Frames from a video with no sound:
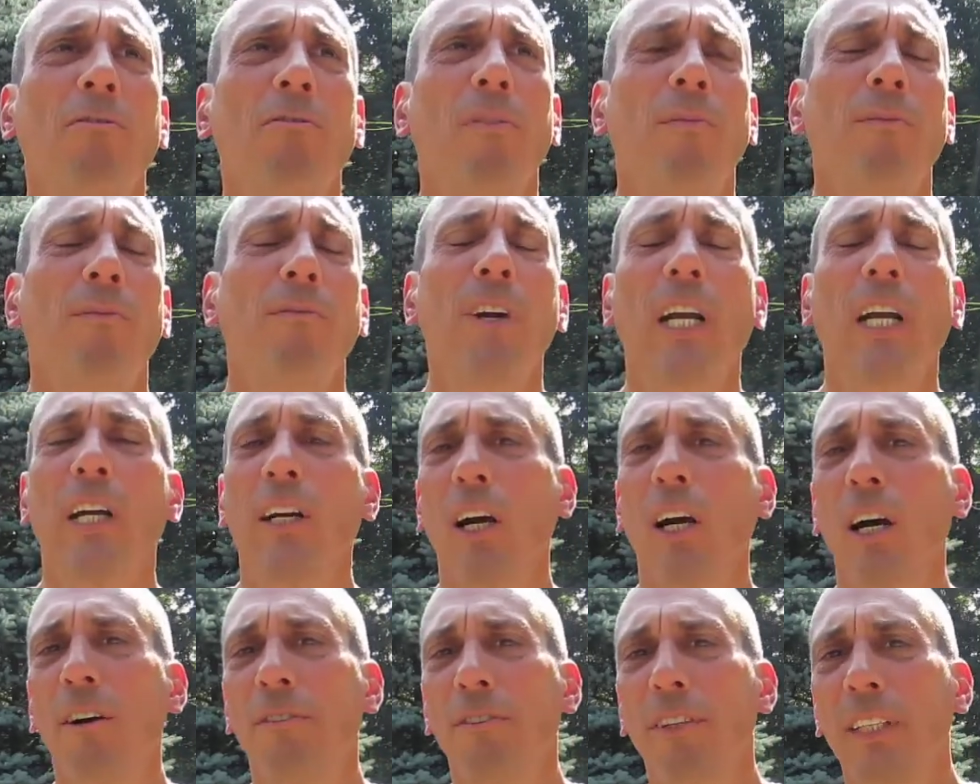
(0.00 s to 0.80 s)
Very
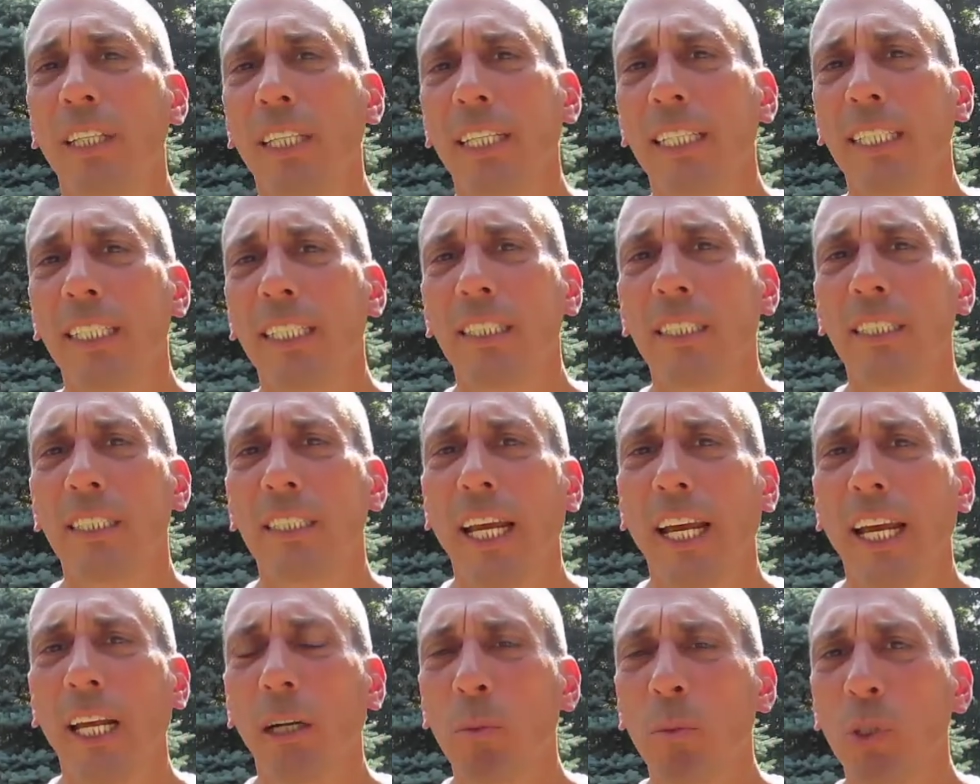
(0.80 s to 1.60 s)
often these
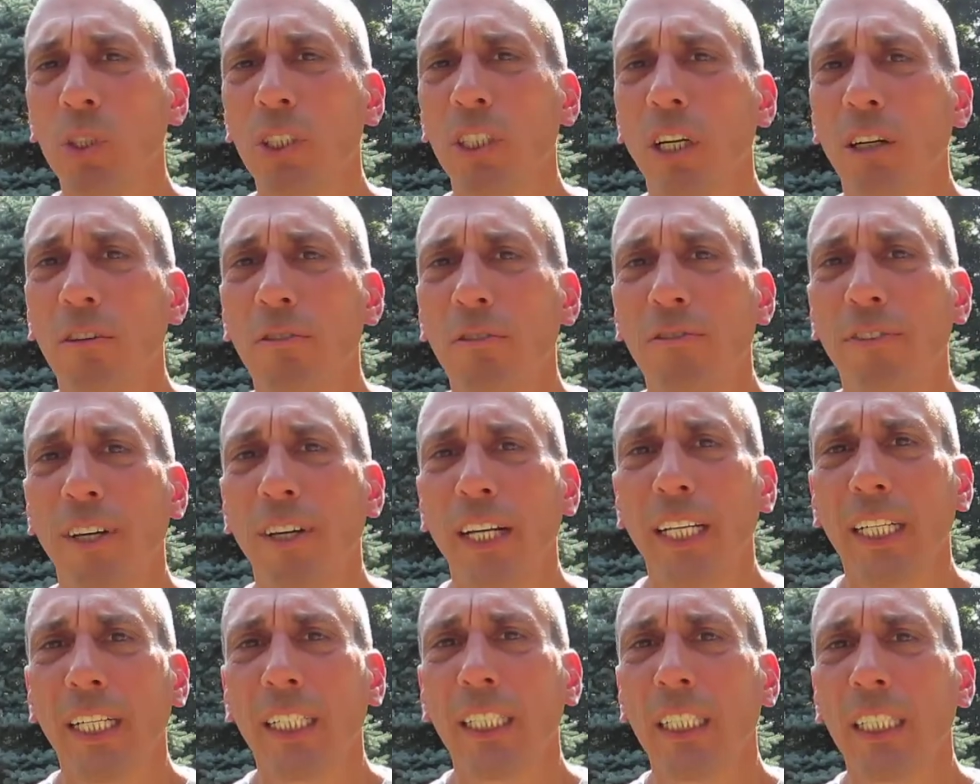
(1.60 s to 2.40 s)
animals are
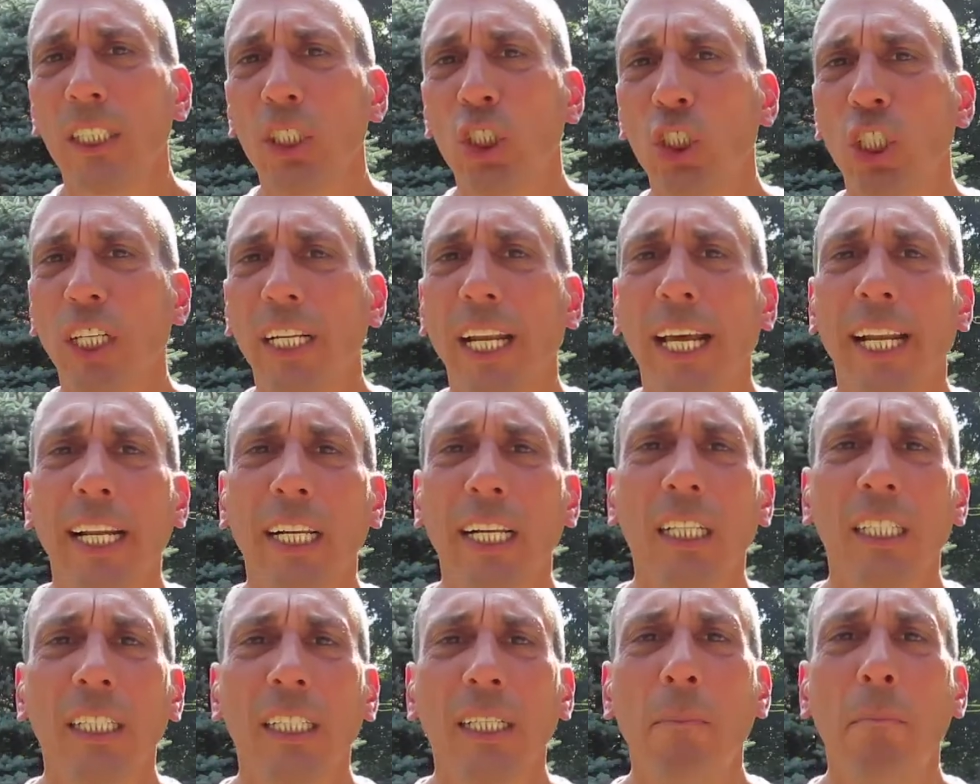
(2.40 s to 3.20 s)
fed
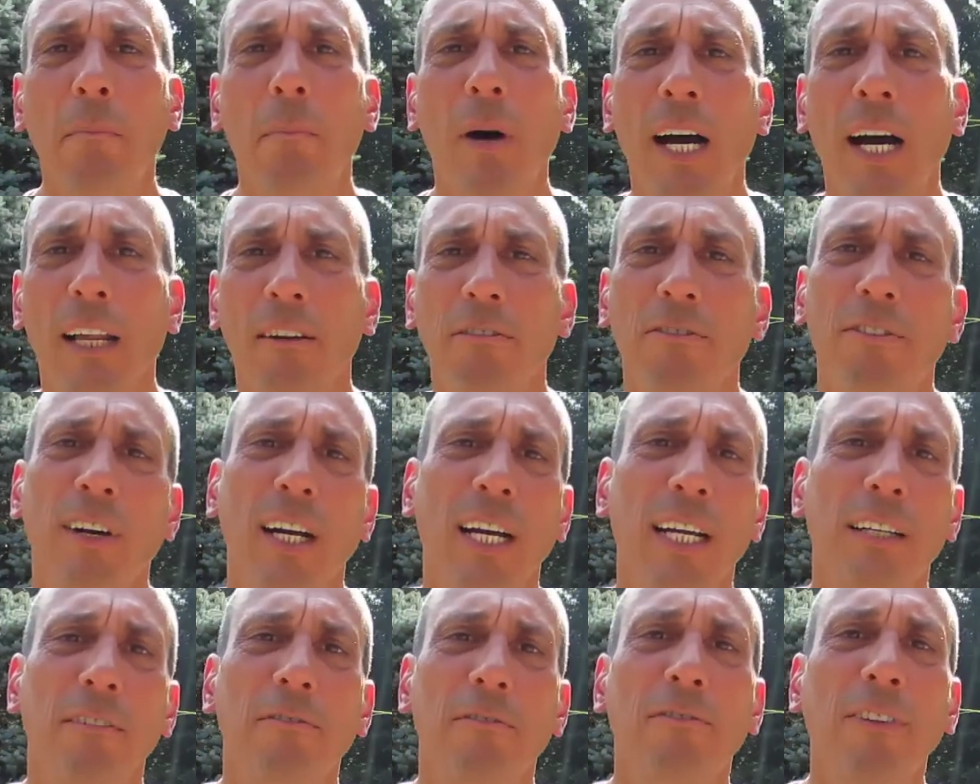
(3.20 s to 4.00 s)
genetically
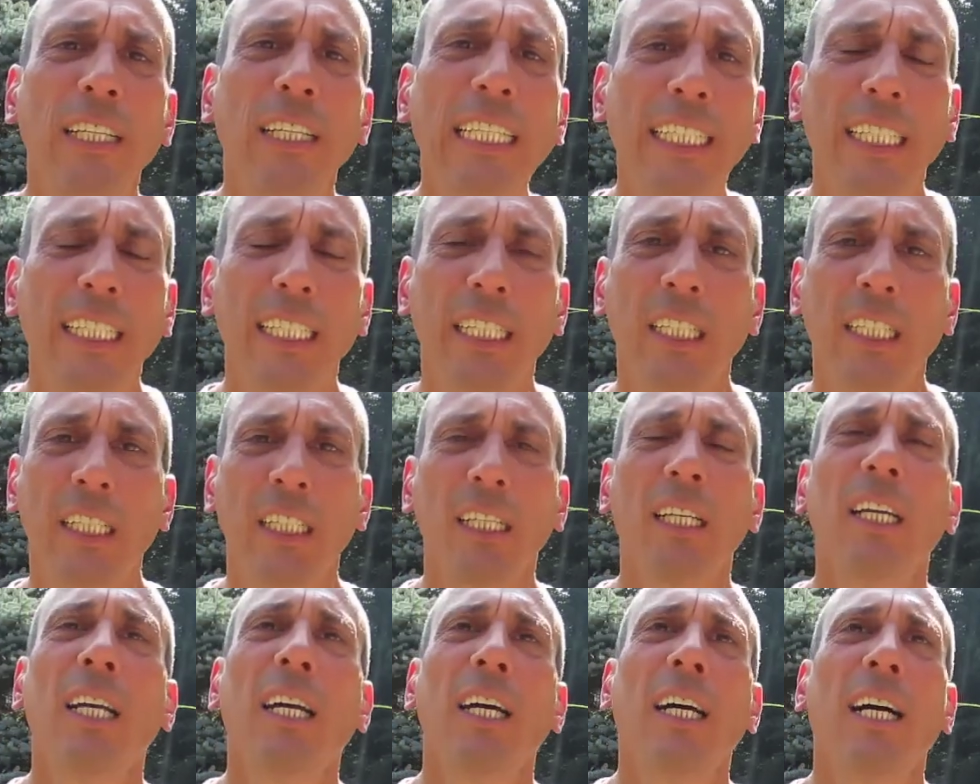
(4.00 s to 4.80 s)
modified feed,
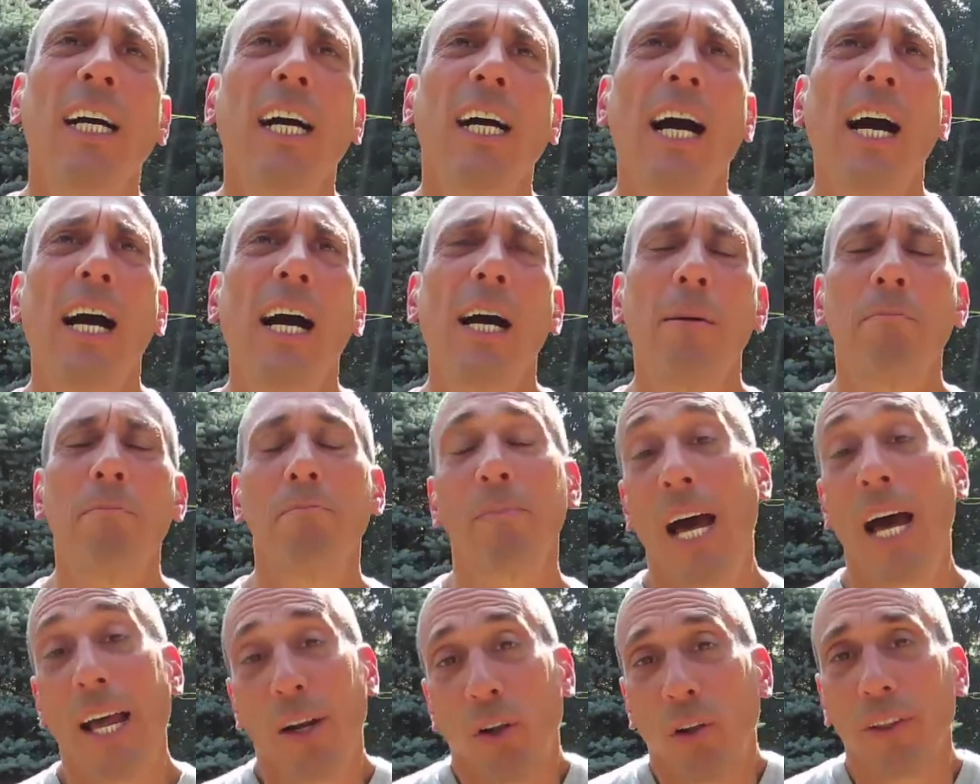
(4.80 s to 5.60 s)

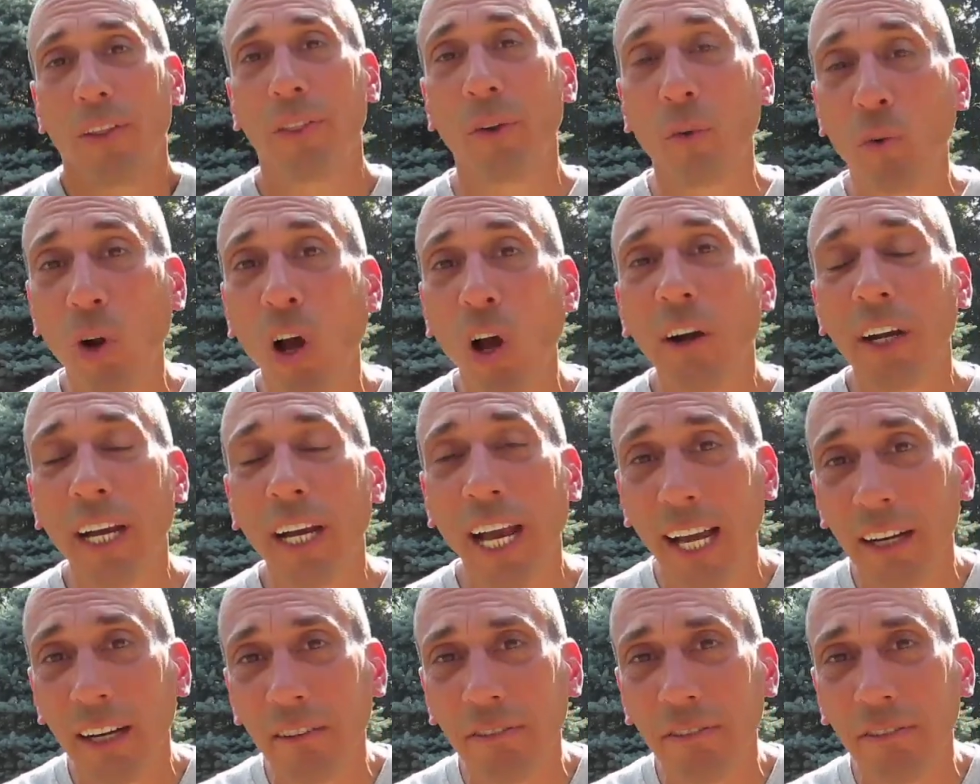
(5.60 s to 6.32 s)
not only the wrong kind of